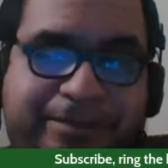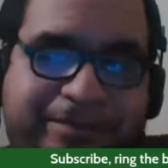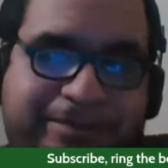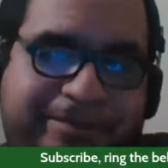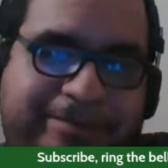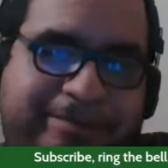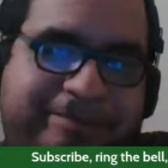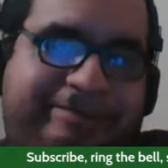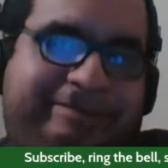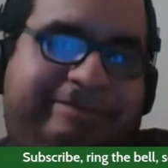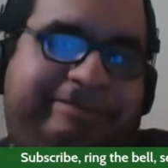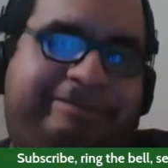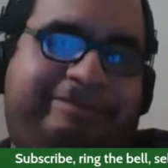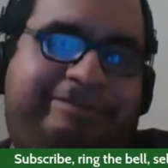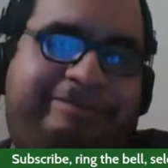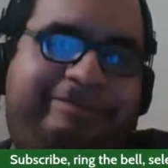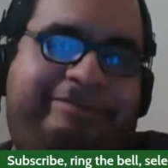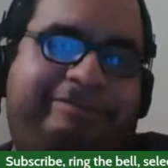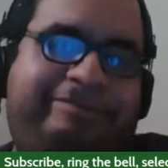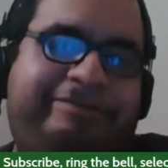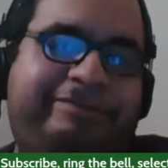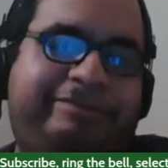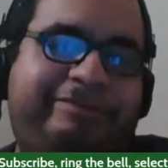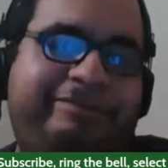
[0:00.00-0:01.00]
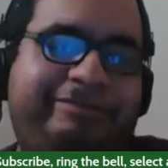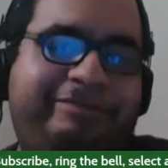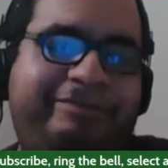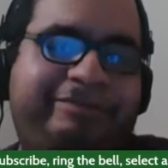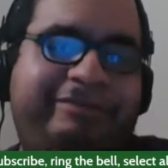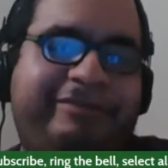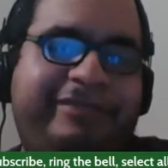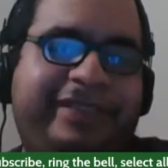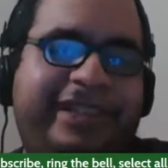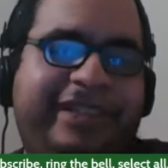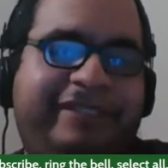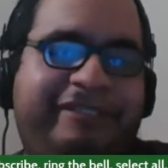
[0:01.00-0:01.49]
baked goods.
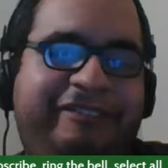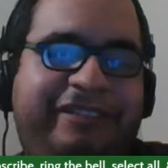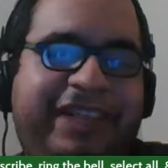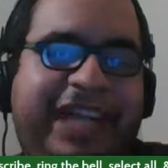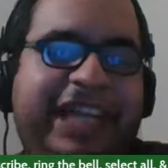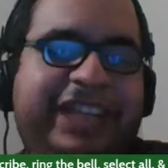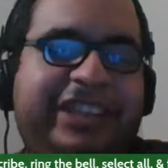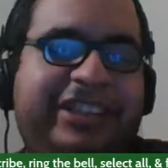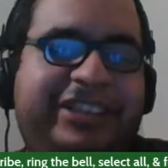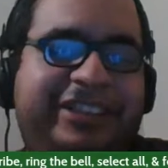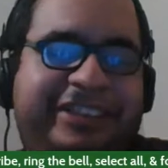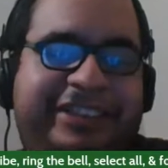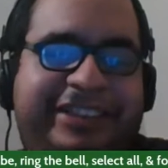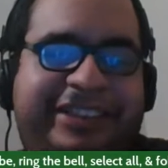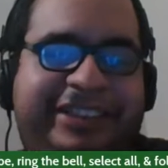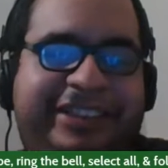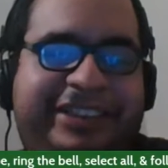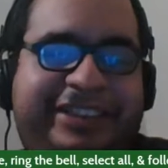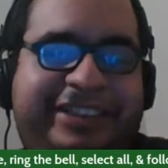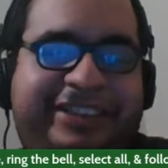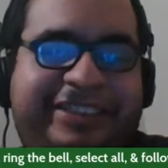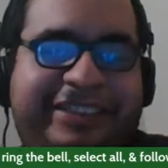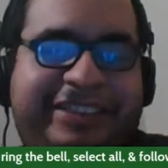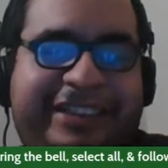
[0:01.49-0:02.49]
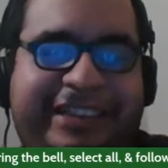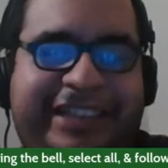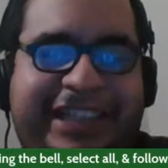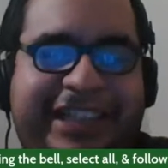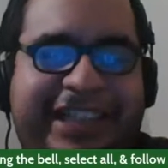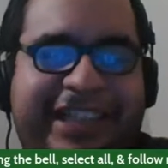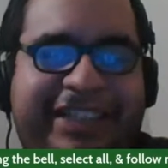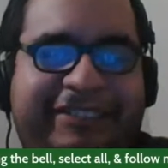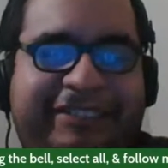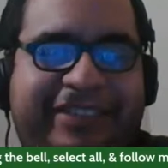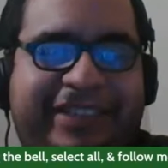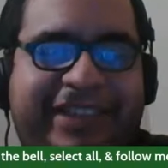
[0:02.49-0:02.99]
Okay, believe it or not, some food
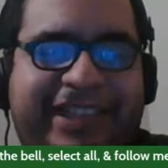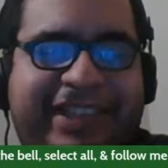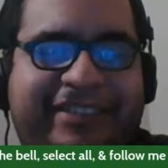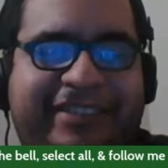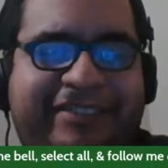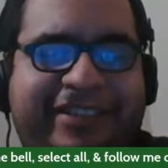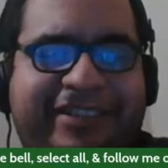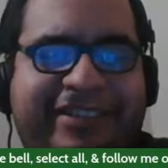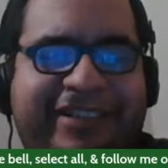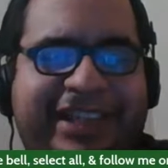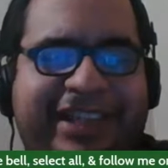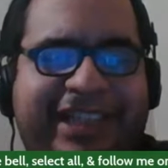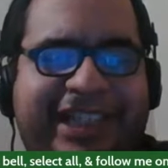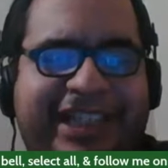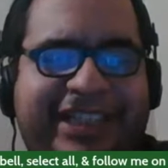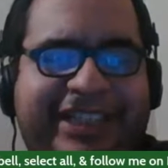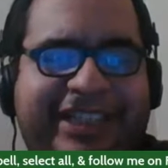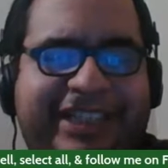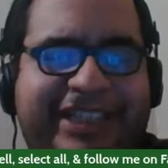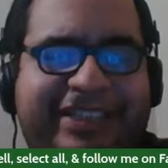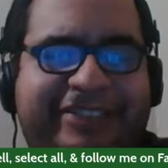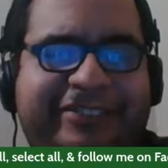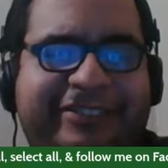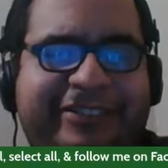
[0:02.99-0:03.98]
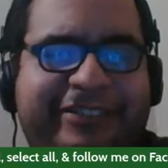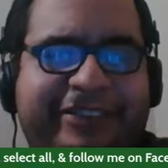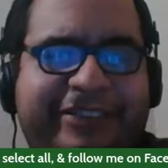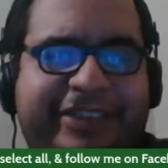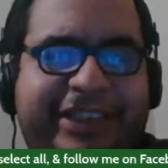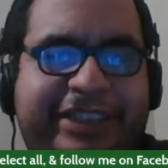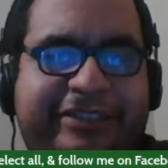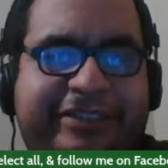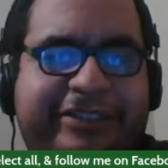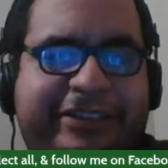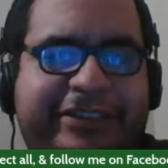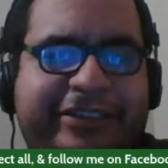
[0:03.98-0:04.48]
drives do give out baked
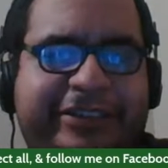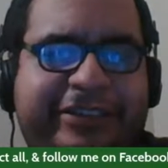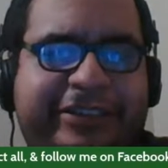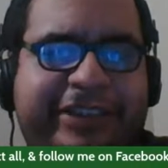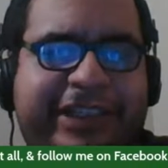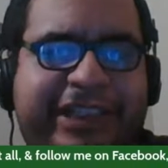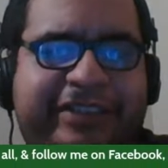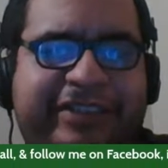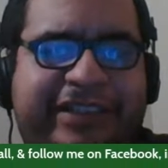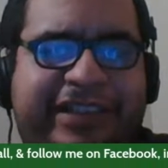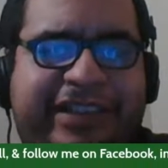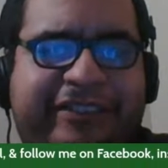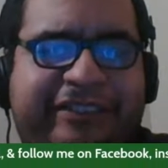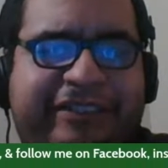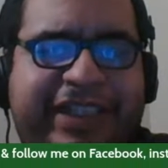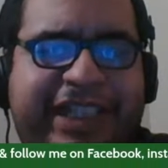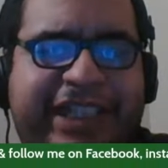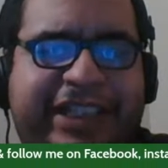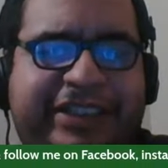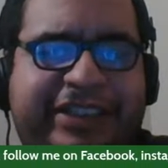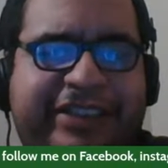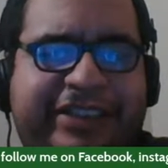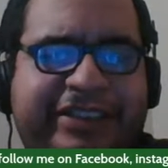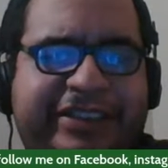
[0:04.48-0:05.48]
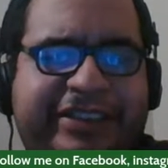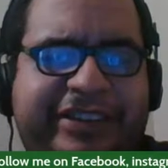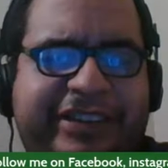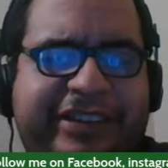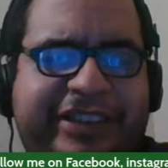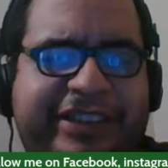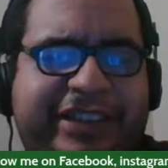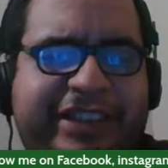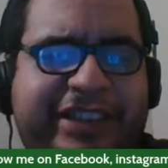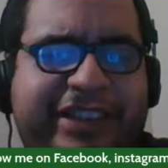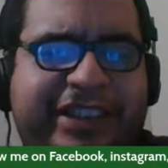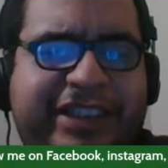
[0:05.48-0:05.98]
goods so that way
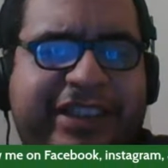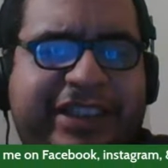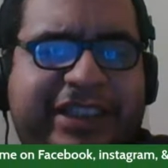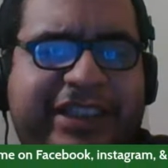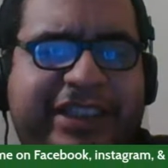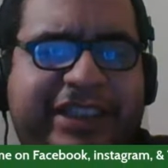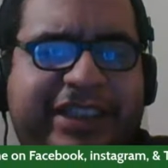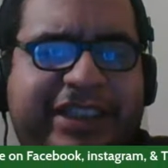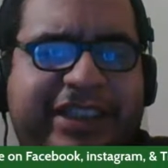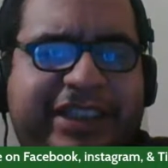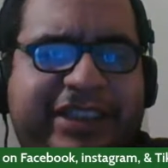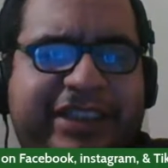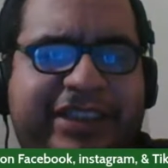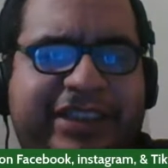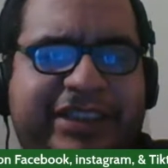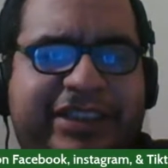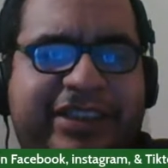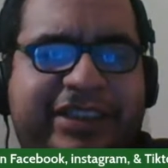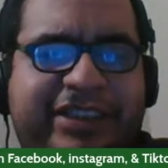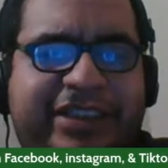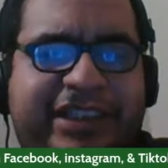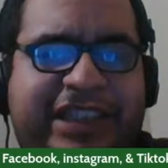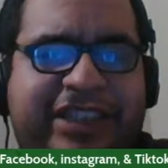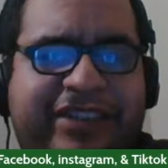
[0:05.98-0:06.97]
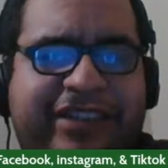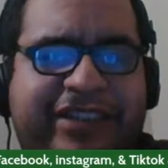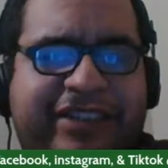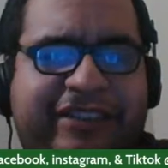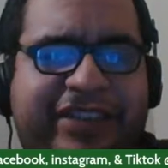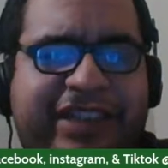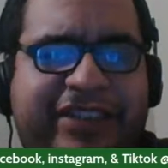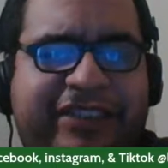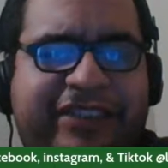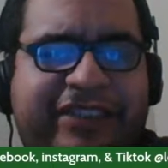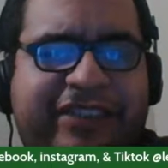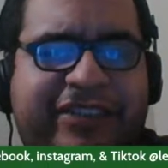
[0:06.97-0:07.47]
people can
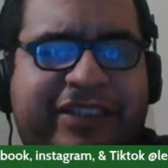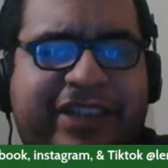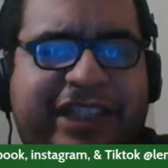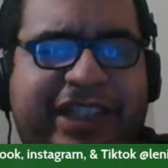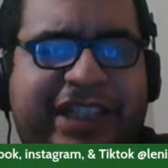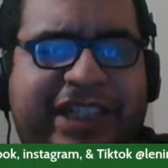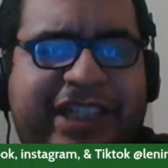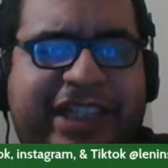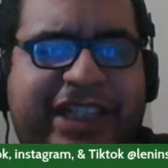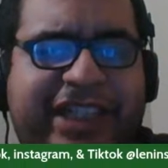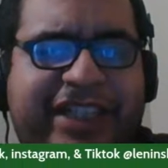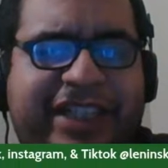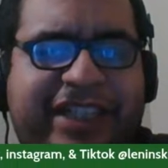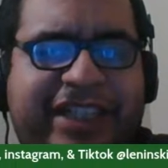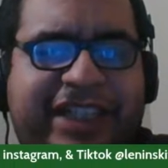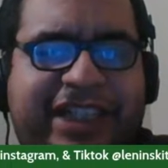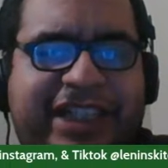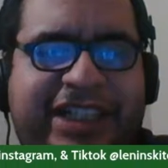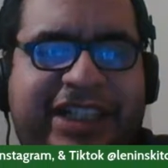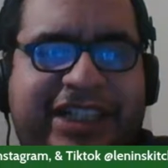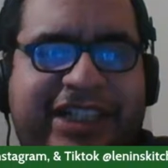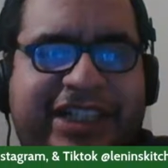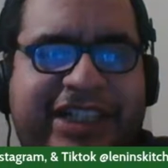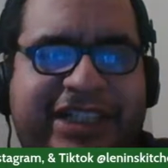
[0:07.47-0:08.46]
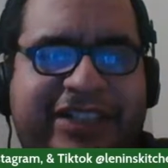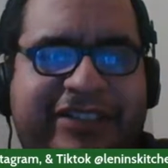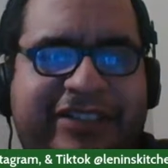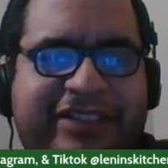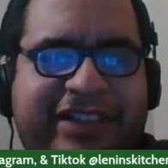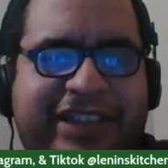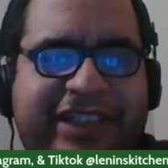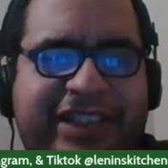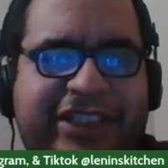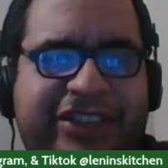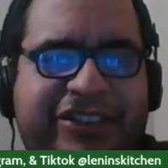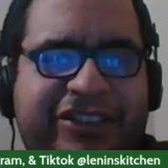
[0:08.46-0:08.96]
enjoy. Okay,
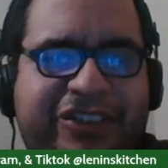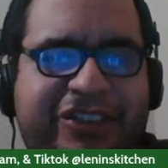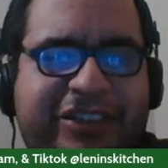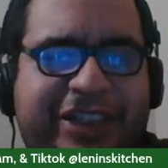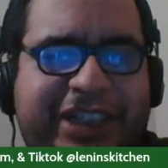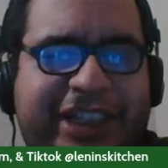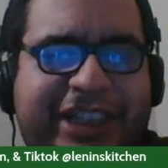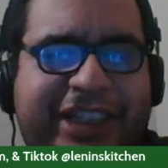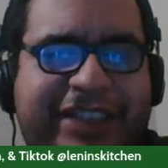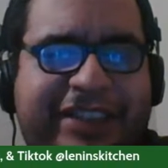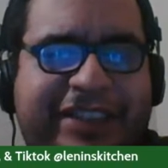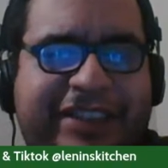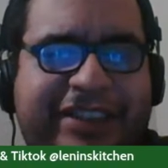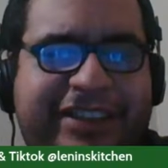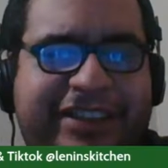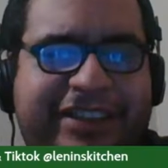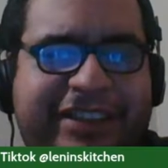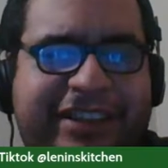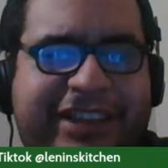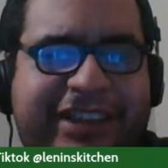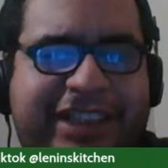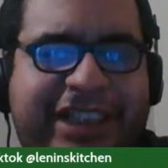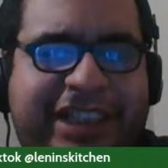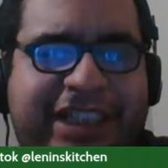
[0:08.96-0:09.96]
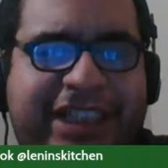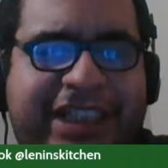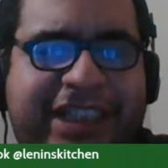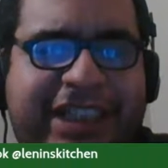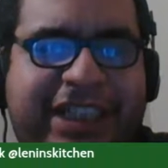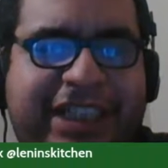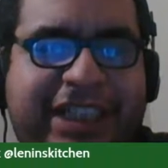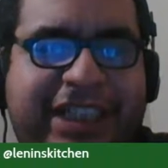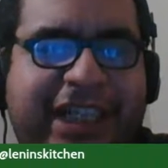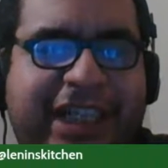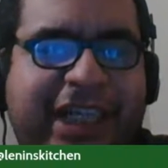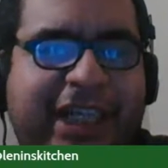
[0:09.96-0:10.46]
and usually
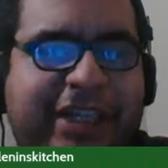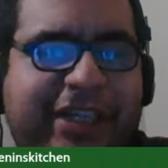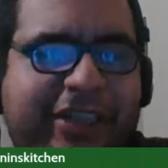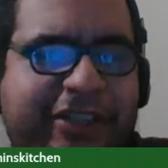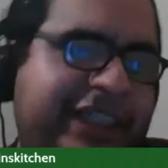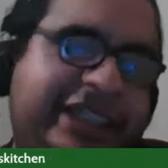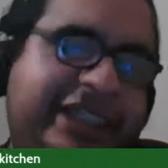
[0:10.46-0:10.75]
they'll